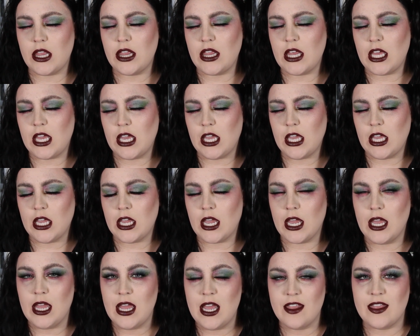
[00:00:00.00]

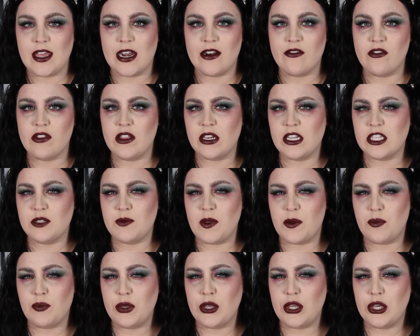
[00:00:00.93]
thing, that everything needs to
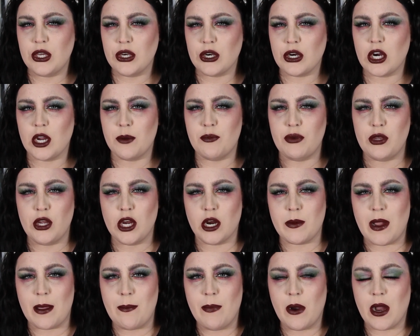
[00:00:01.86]
be pure and pure
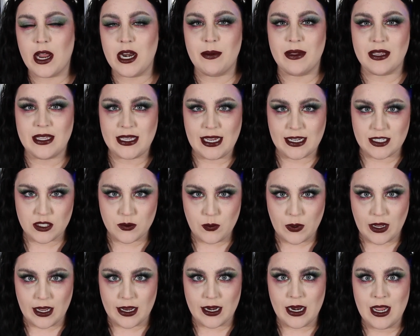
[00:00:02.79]
on my body. But guess
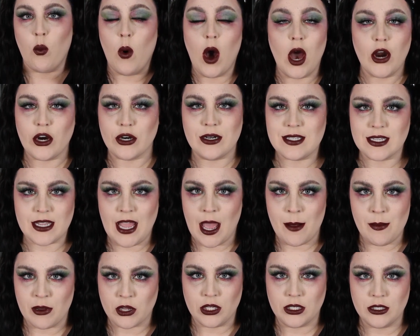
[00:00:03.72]
what? Water is a
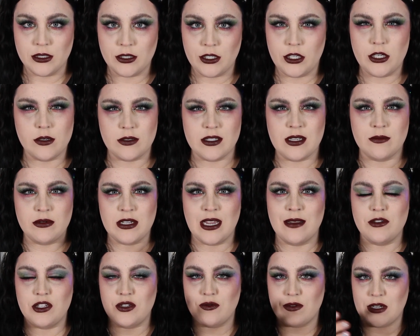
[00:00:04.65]
chemical. You know,
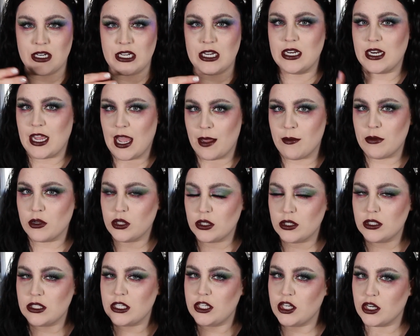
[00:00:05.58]
sometimes you need
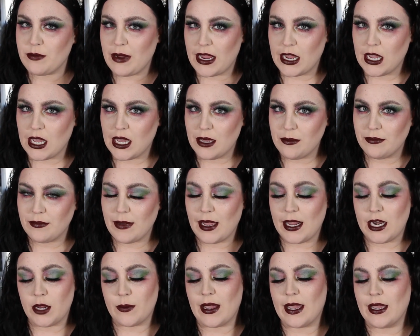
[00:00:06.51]
chemicals in your makeup.
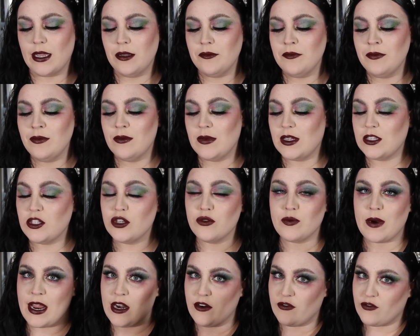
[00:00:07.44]
Anyway, that's a
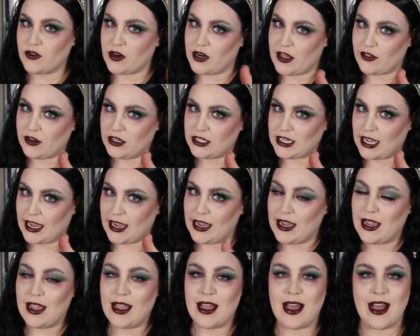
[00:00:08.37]
rant for another
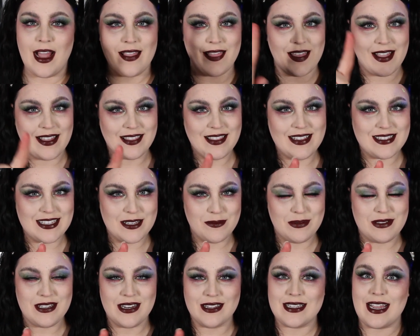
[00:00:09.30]
day. I like these
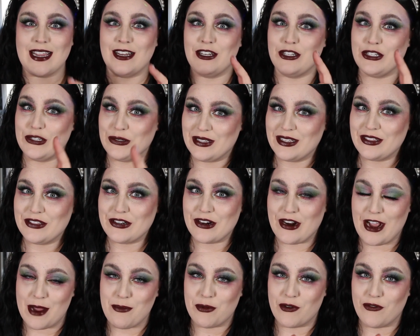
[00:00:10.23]
lipsticks. I do think they're
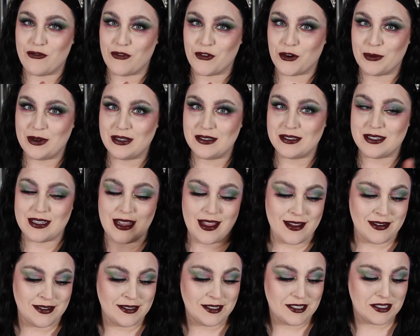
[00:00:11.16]
high performance
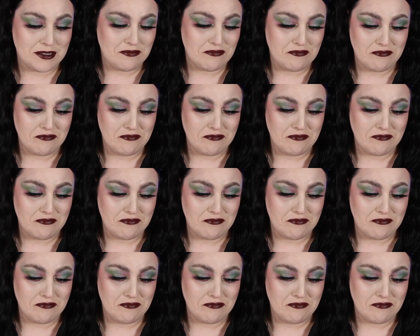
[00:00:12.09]
and